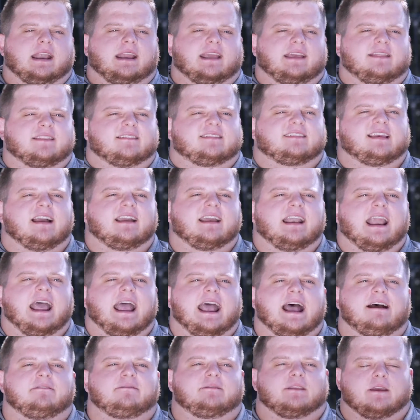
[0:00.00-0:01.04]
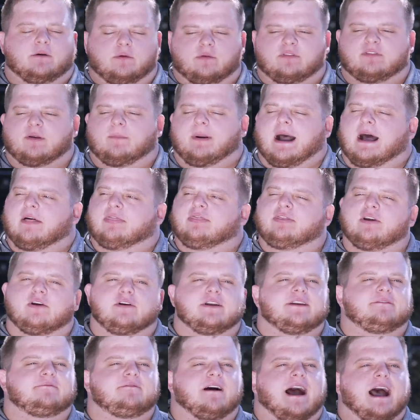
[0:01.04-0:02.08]
in the second half, it was about
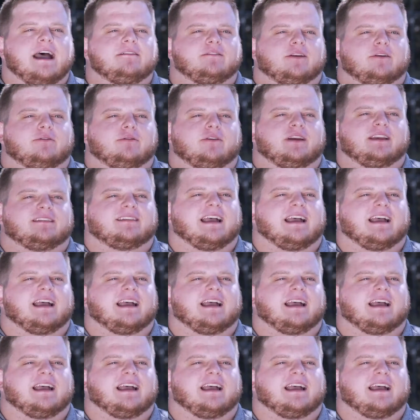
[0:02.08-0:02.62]
35 degrees